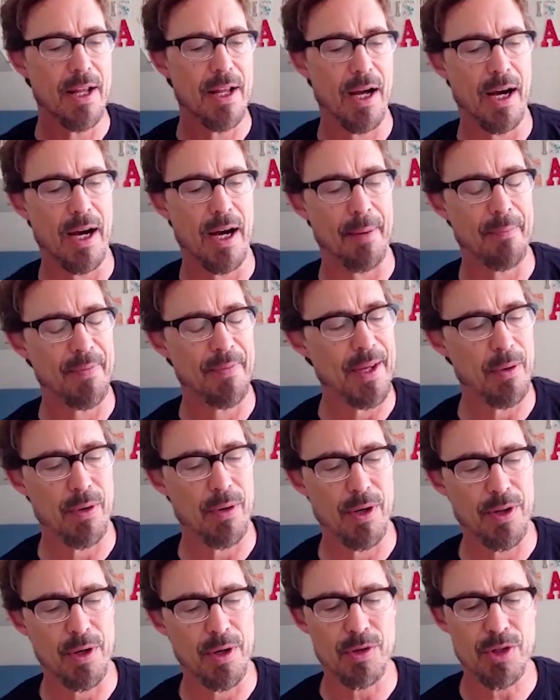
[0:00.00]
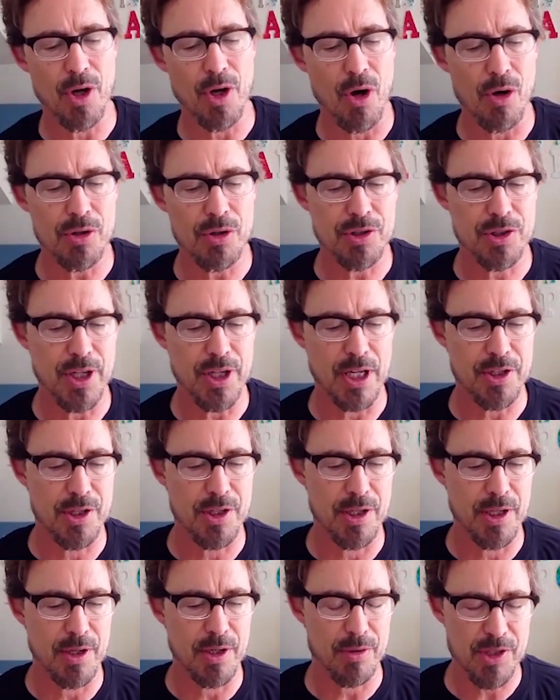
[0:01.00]
Um, they were there was all such
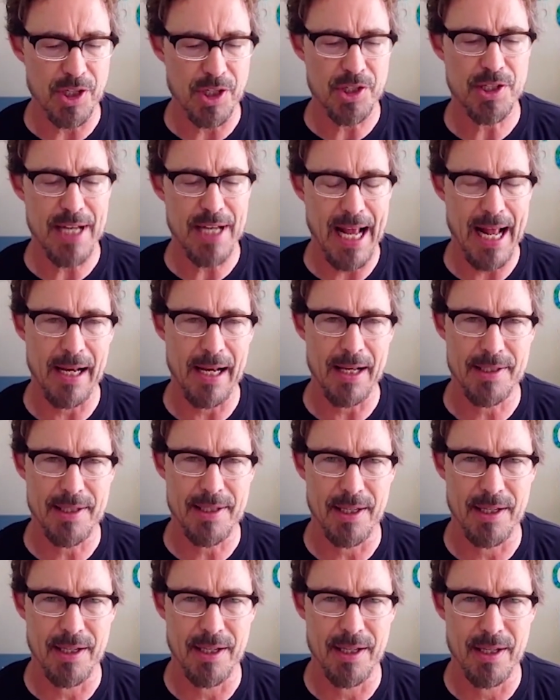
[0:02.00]
there were such talented